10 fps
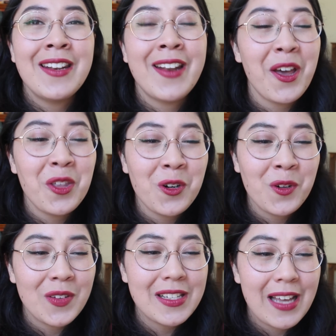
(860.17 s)
Neither
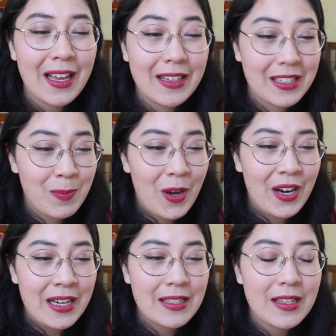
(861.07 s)
of us
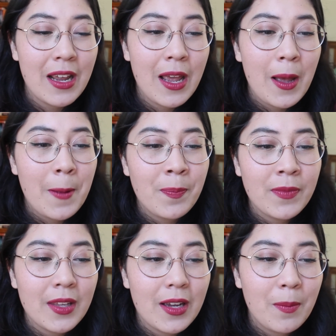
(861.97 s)
experienced,
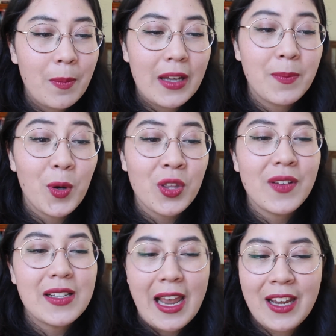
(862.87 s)
but both
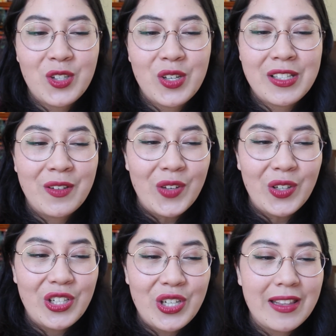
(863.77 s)
of us anxious to
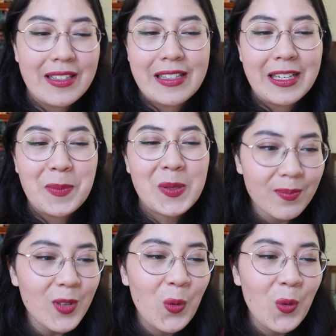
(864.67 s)
feel each other's lips.